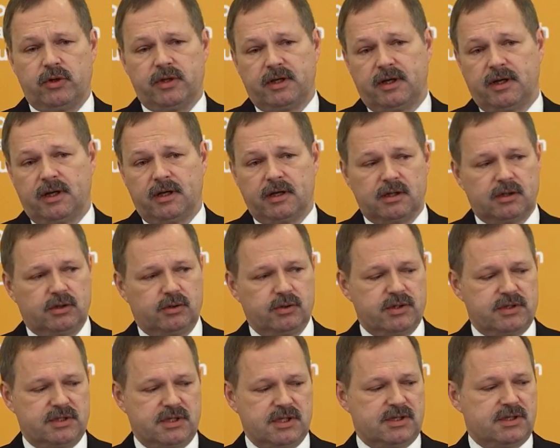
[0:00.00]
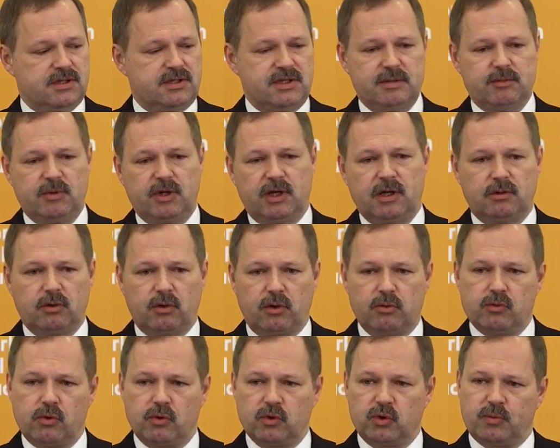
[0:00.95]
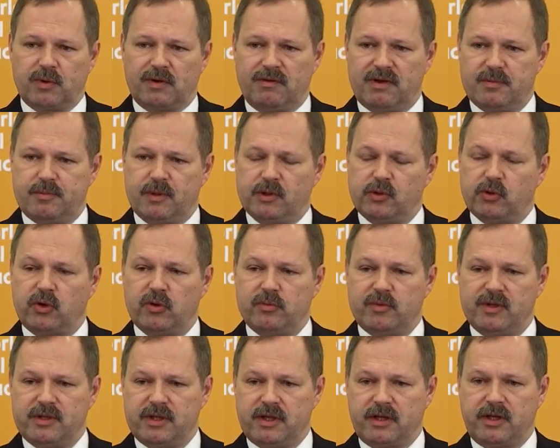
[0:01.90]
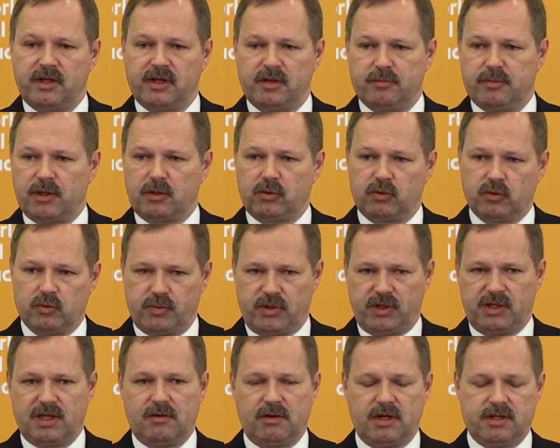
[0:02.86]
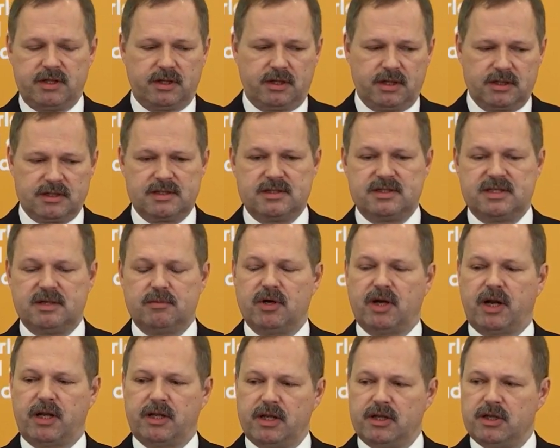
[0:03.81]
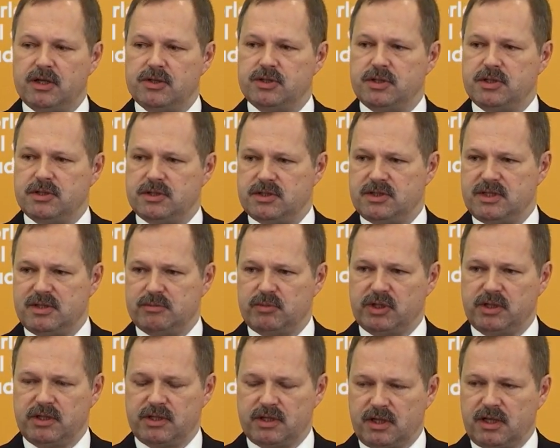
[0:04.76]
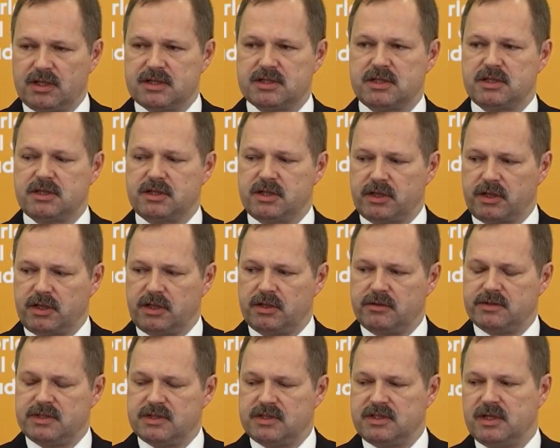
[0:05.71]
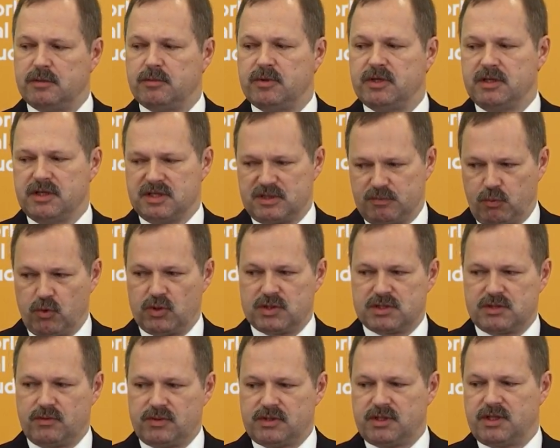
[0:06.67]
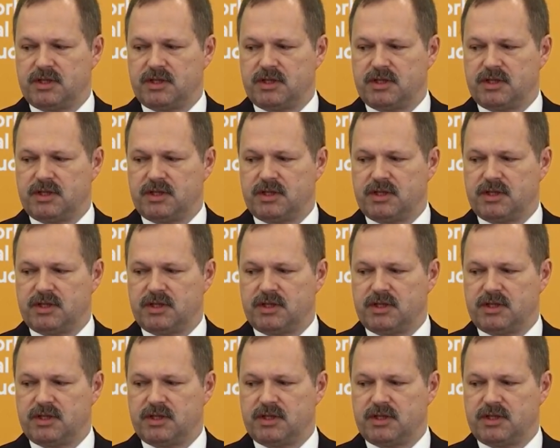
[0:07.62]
keep in line with them. Then the electronics that can actually control the flows and